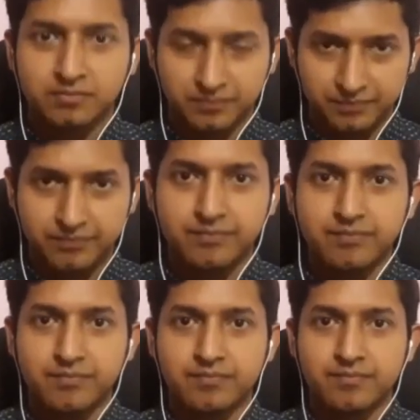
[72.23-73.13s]

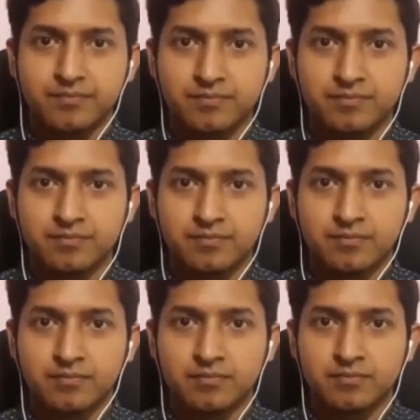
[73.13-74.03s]

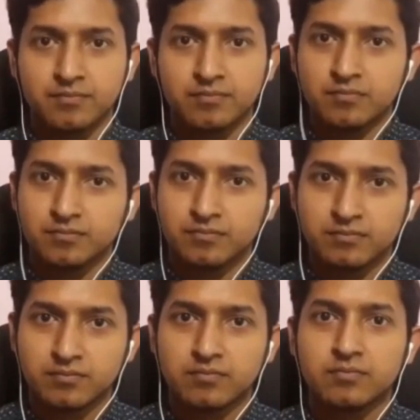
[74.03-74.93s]

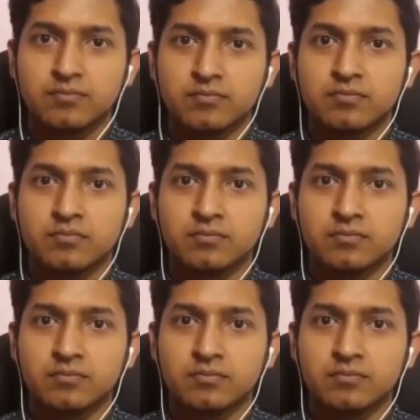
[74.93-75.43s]
(not speaking)